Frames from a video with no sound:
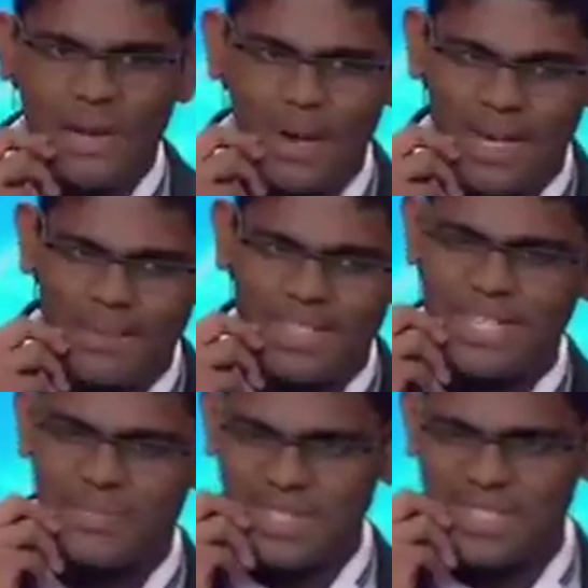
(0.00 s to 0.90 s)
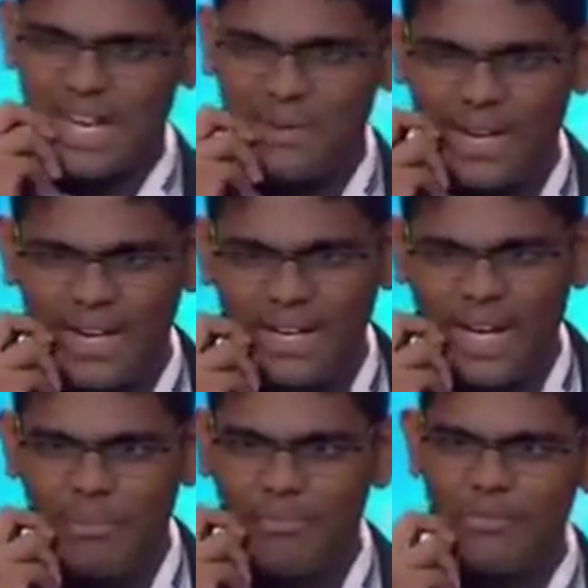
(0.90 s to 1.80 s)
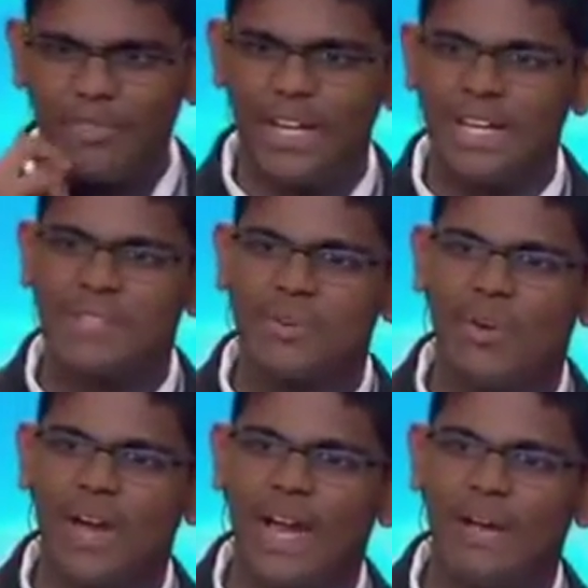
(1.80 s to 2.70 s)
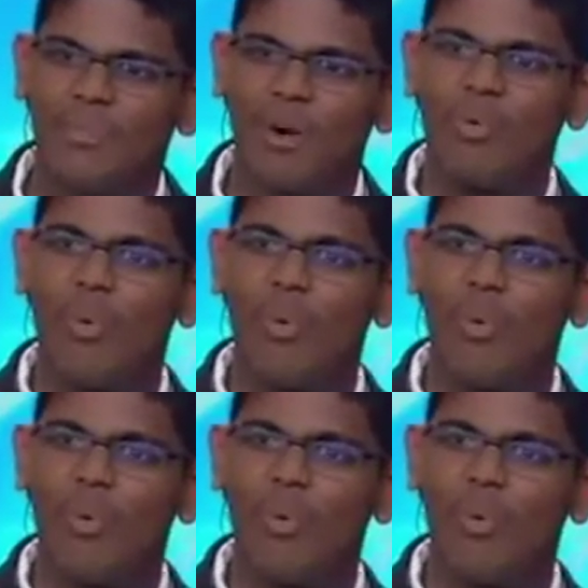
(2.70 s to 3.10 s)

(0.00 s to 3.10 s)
My name is Yashwin Sarawanan. I am 15 years old and I'm from